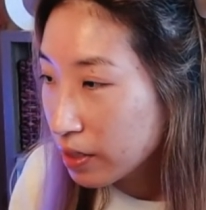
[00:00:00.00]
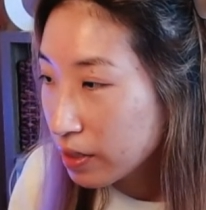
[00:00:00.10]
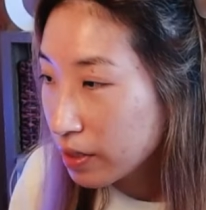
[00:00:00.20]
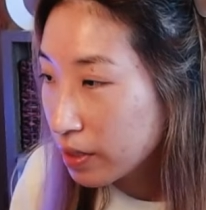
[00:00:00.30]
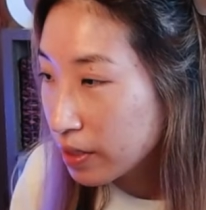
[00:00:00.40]

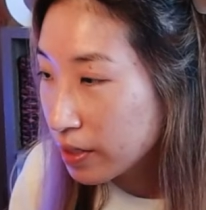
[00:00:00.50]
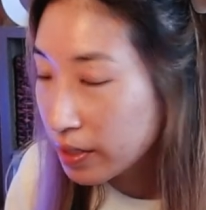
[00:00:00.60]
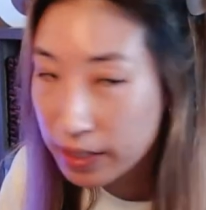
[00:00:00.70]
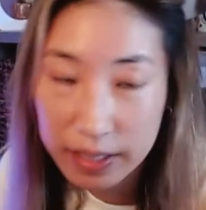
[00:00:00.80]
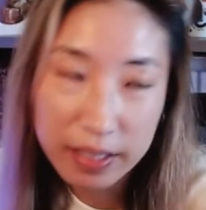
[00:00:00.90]

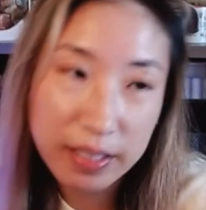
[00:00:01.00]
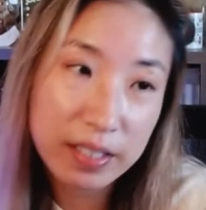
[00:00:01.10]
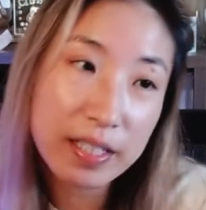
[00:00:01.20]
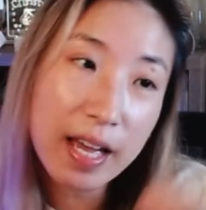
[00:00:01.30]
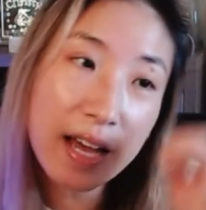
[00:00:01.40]
uh,
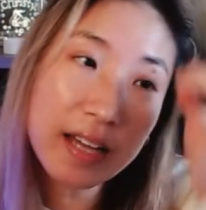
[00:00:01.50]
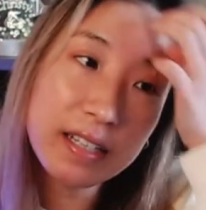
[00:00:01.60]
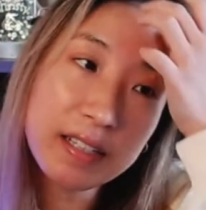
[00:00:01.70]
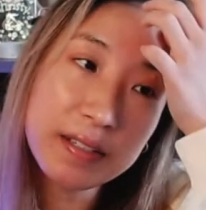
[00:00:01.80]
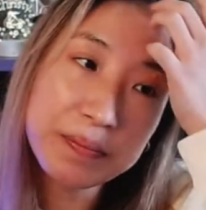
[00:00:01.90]
just had
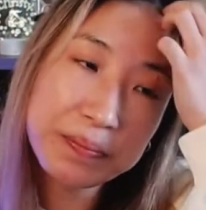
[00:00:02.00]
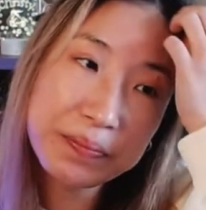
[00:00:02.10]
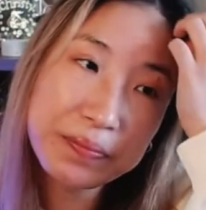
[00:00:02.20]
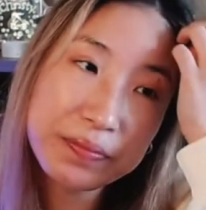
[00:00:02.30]
um,